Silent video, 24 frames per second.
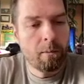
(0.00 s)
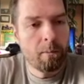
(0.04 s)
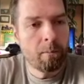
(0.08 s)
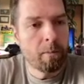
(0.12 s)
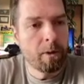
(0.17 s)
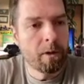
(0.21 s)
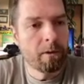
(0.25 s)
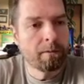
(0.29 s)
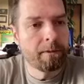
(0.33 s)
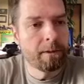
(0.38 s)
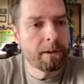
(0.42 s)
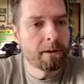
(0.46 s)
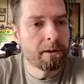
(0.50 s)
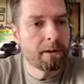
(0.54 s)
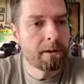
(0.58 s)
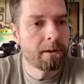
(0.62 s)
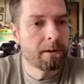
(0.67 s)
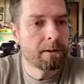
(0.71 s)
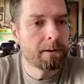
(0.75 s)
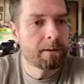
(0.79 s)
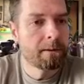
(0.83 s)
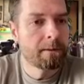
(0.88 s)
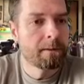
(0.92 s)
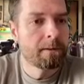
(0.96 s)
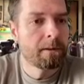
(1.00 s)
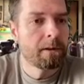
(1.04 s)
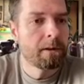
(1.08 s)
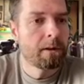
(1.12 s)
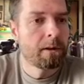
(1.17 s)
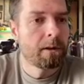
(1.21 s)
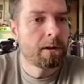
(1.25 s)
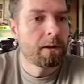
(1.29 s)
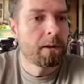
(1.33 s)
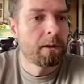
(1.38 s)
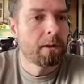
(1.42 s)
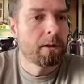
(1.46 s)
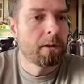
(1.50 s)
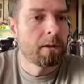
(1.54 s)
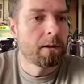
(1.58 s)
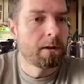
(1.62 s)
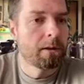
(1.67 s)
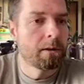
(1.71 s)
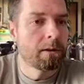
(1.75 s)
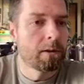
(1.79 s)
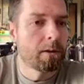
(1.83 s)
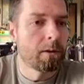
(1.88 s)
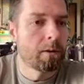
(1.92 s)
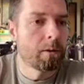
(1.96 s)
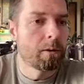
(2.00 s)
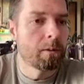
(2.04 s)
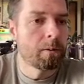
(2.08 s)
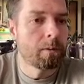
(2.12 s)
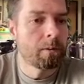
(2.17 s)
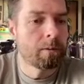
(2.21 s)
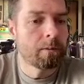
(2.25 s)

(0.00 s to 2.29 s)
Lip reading: perfect. So